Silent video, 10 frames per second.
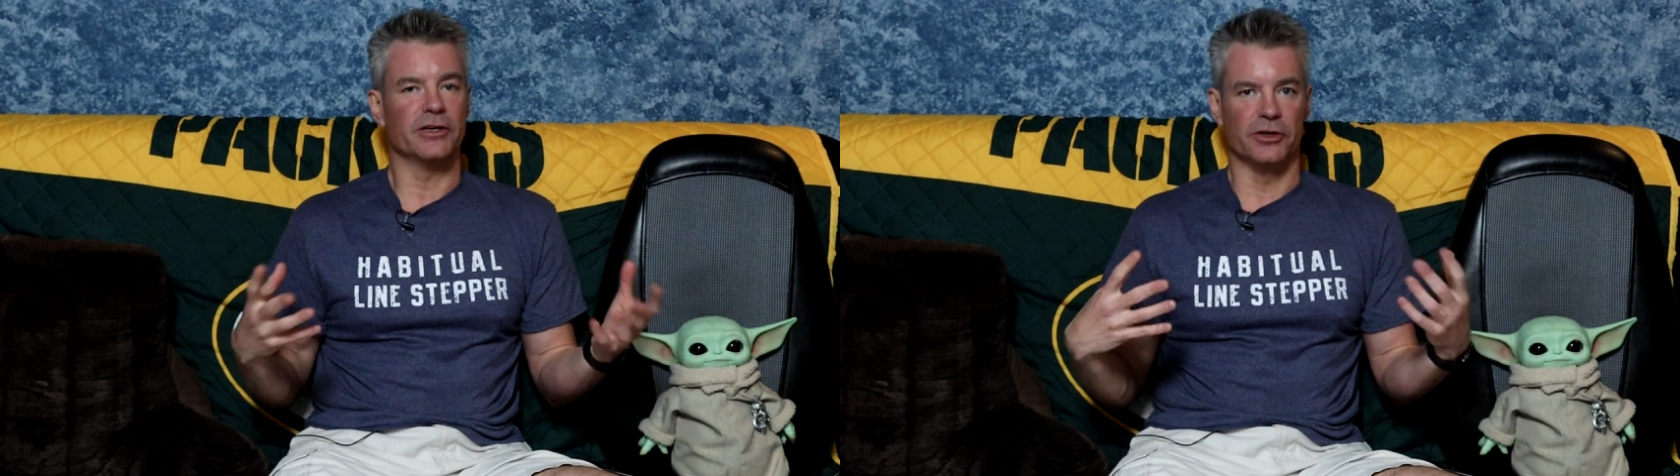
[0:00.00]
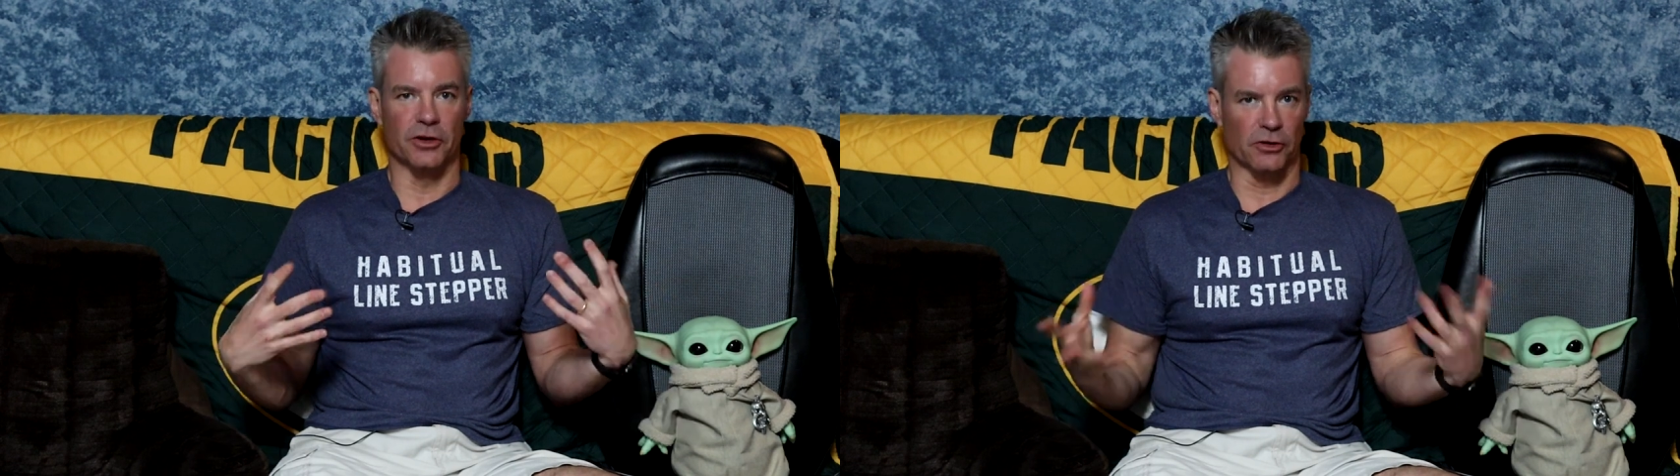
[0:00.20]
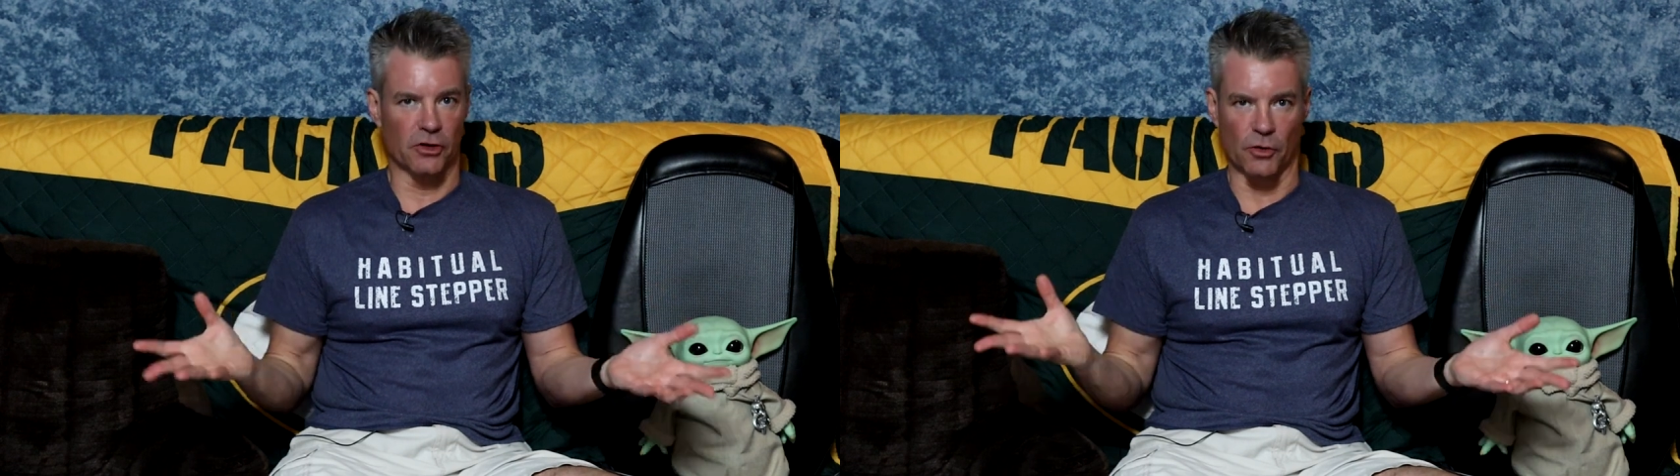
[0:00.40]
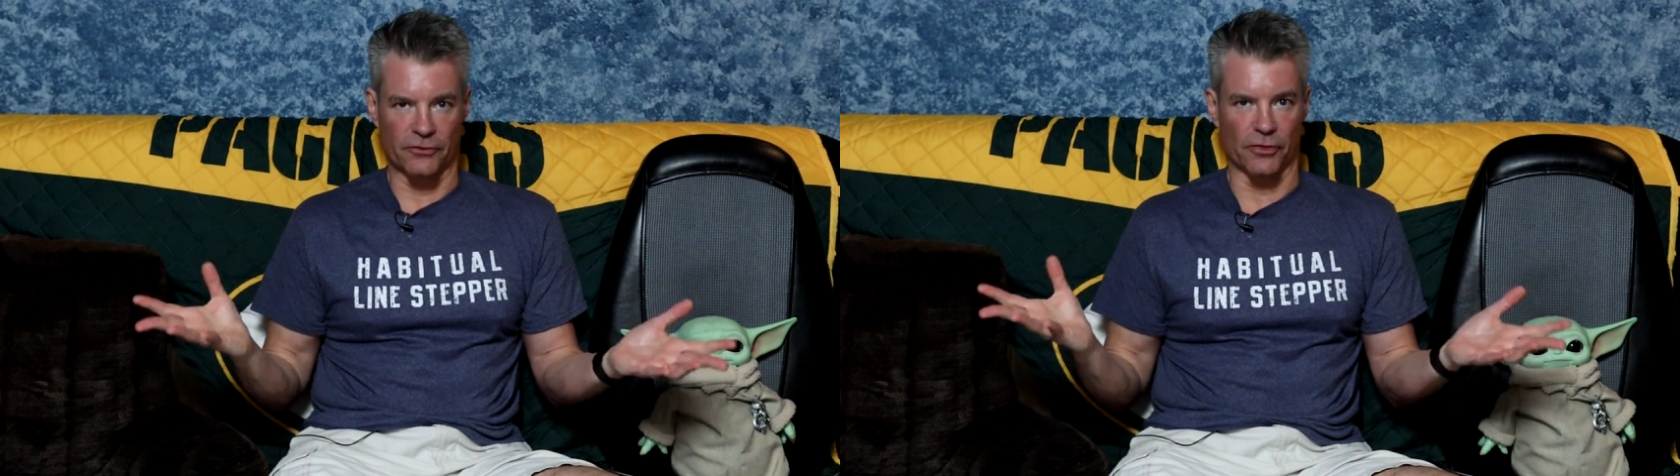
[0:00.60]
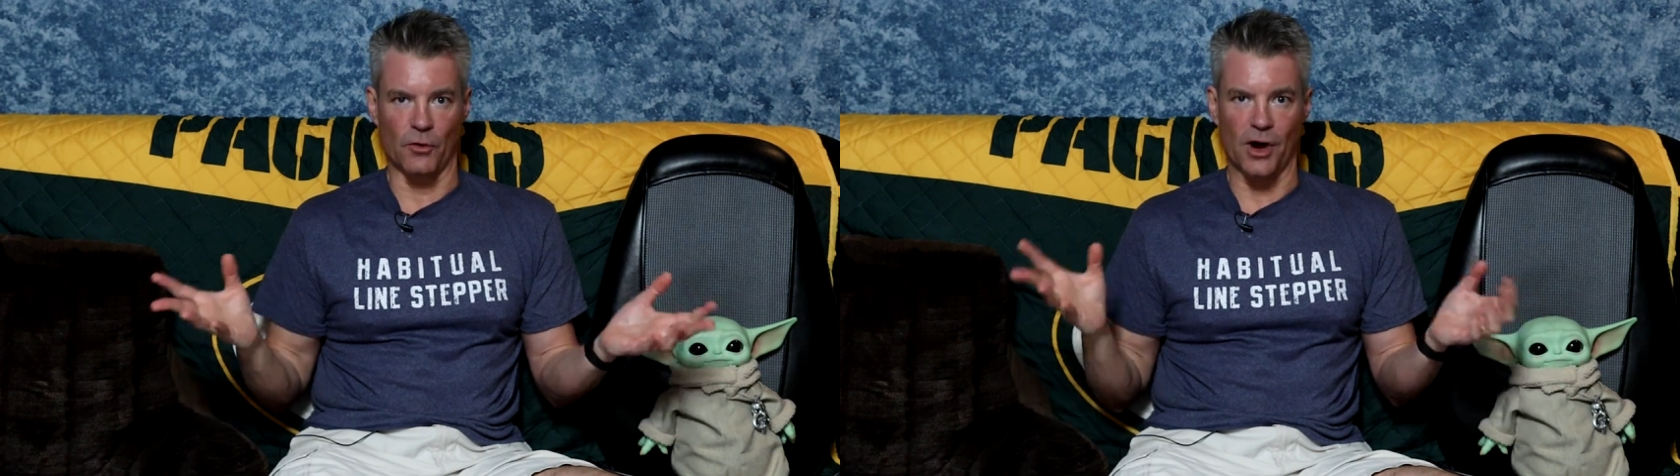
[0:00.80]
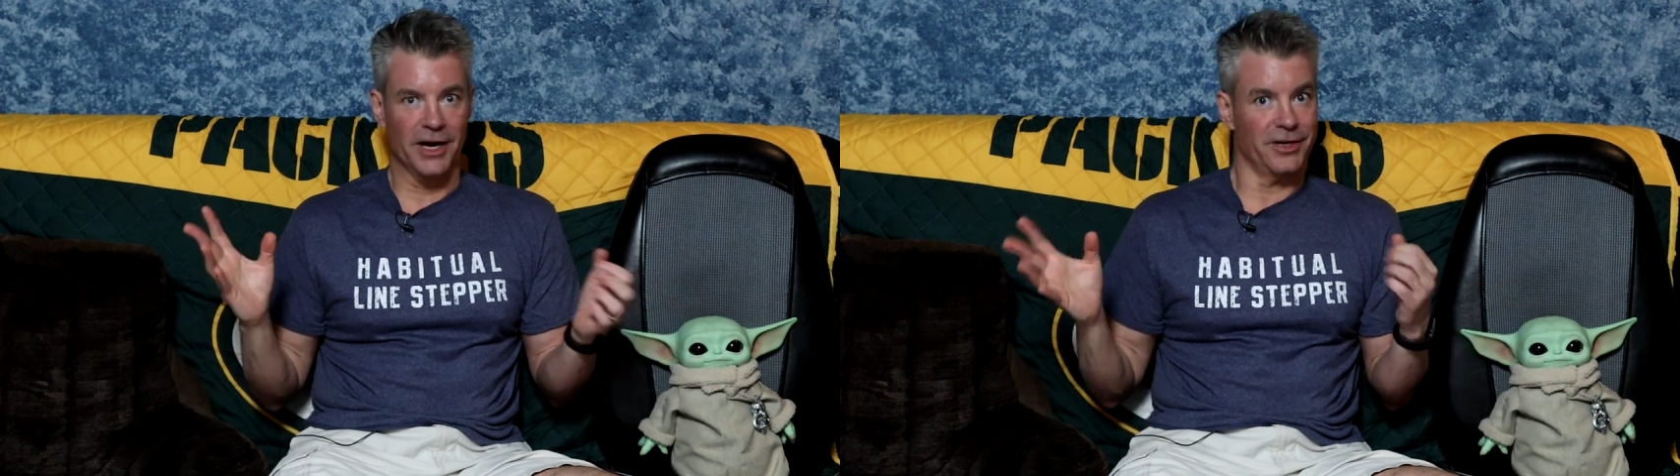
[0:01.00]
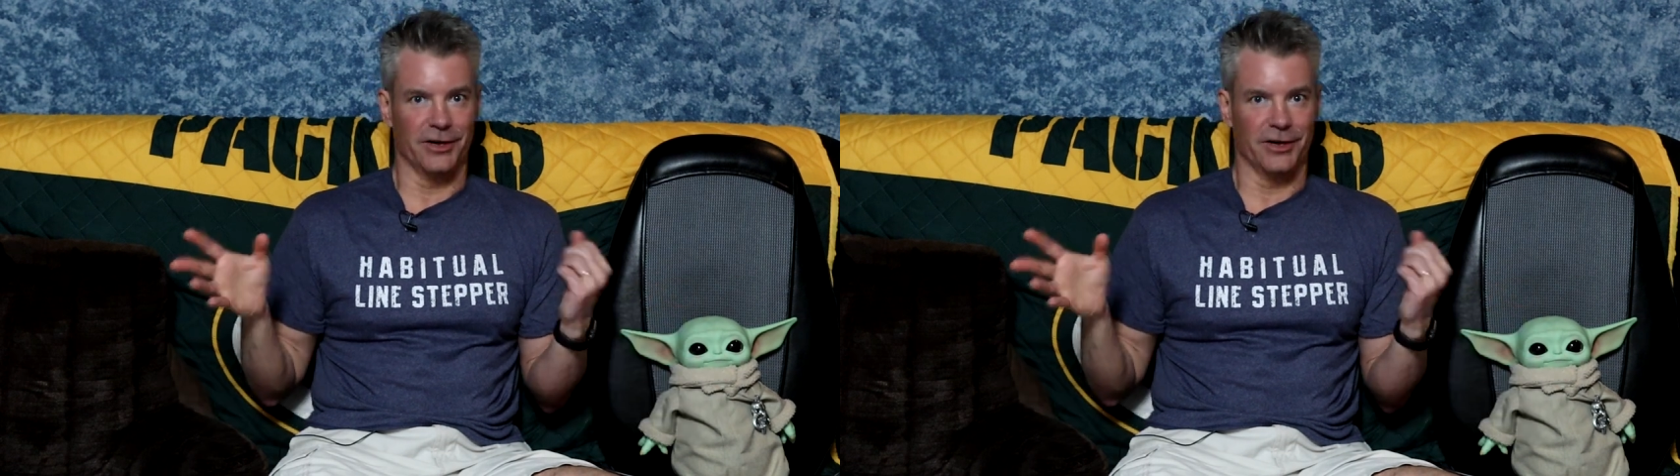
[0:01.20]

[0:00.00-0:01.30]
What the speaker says: and you're going for a walk,